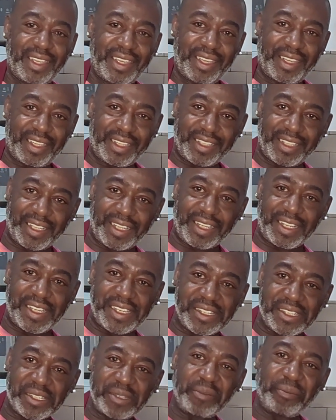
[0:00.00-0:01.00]
Hey
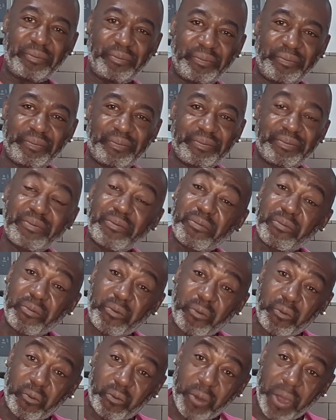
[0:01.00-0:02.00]
guys,
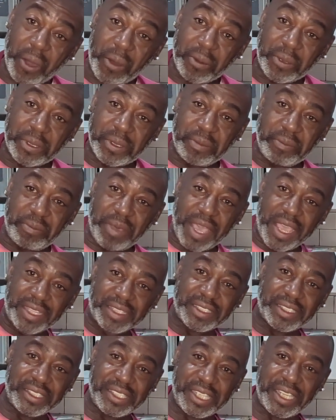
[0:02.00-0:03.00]
welcome
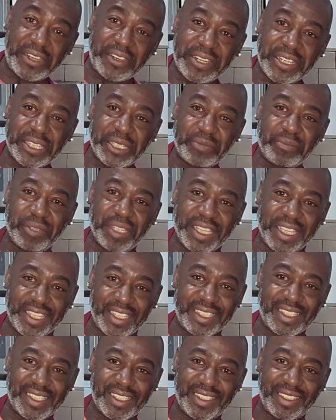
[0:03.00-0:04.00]
back to Terry's
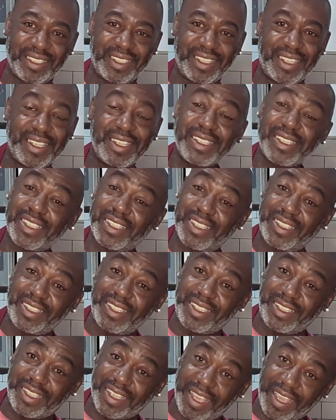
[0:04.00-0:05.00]
Place.
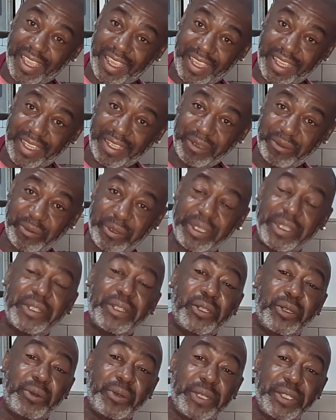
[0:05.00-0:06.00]
Today we are
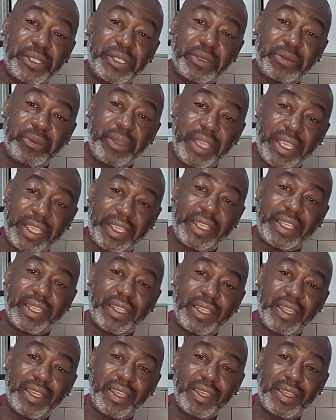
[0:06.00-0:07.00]
going to make
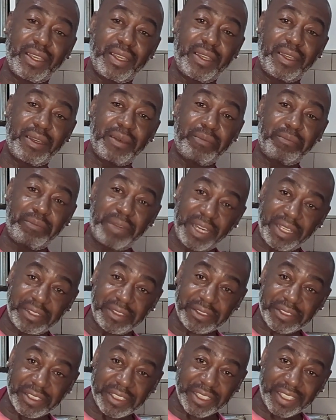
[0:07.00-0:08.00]

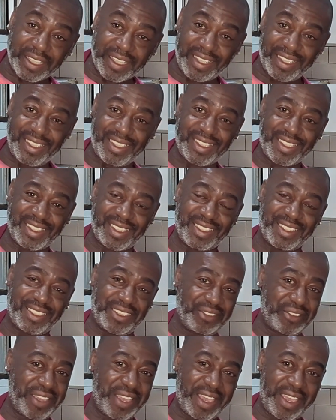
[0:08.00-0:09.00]
butter cookies,
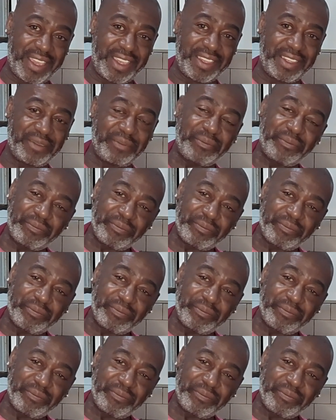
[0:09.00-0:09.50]
okay?